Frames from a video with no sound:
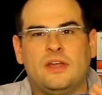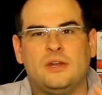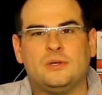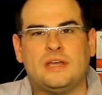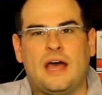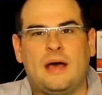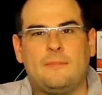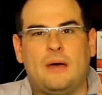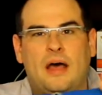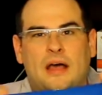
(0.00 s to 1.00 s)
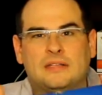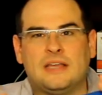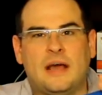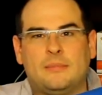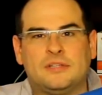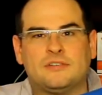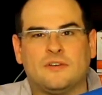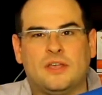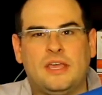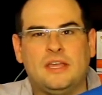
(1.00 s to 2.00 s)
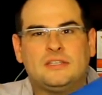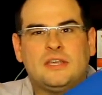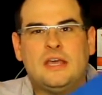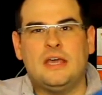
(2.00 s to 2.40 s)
Innotab tablets for kids.